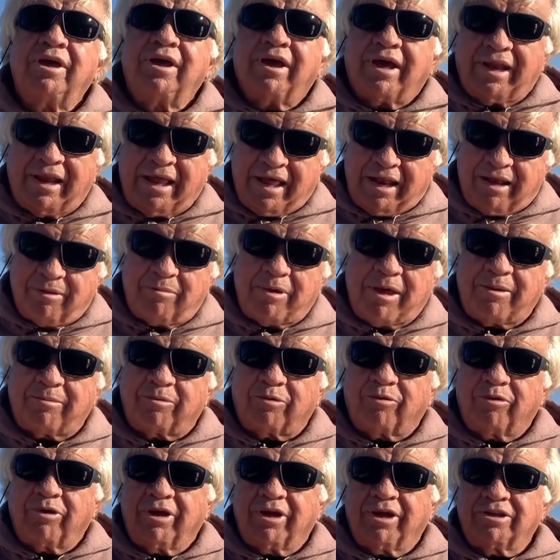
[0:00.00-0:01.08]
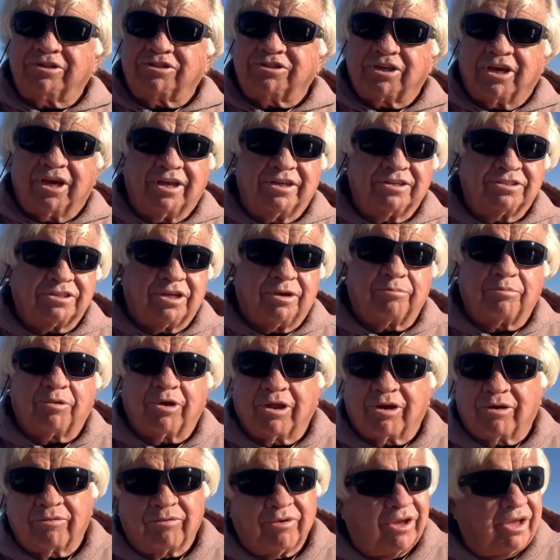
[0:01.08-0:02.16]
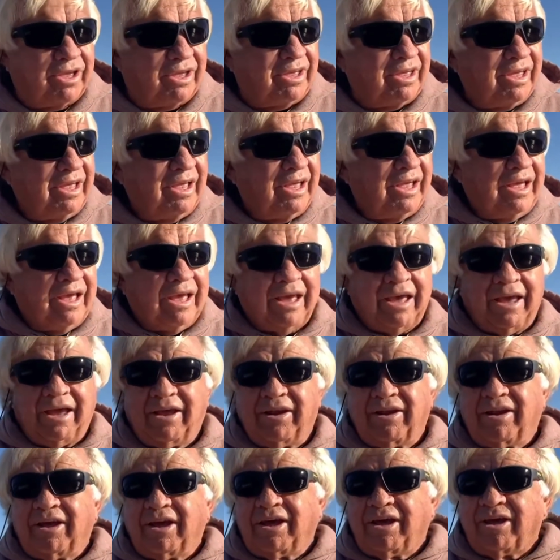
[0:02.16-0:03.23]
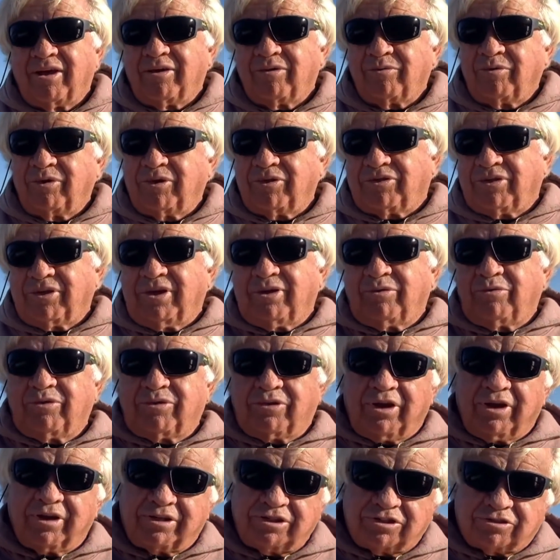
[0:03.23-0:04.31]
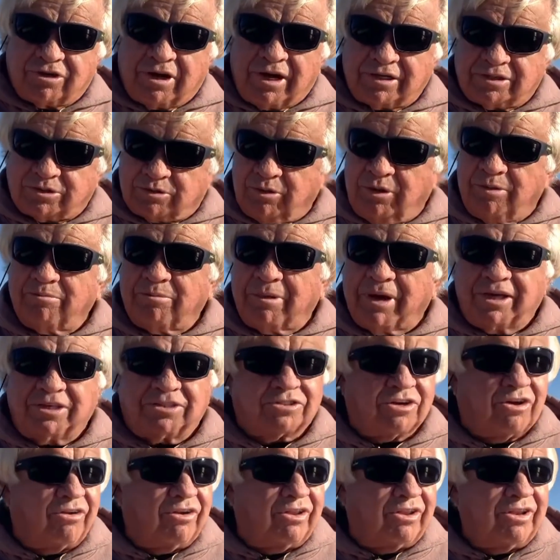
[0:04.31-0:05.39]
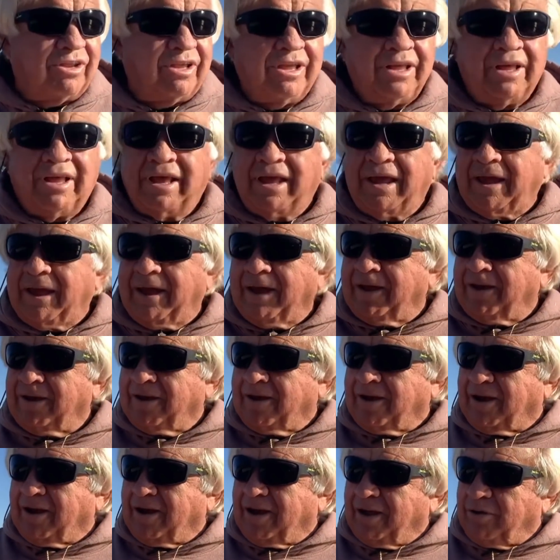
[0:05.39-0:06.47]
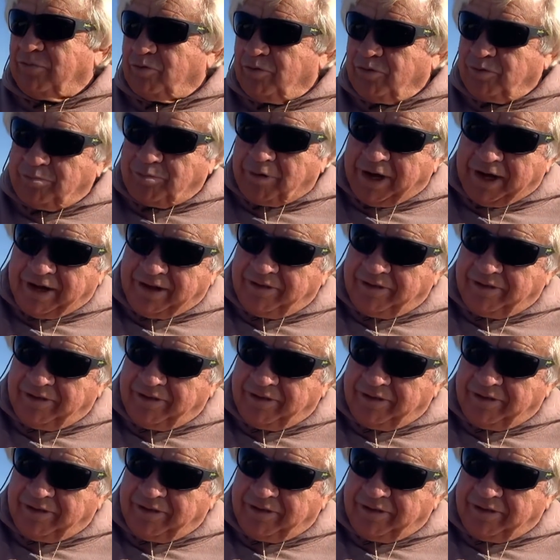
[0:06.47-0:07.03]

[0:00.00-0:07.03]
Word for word: an Alabama rig, Shane's umbrella rig, and uh, with uh, with Lucky Strike swim baits on it. And, uh, and we're bringing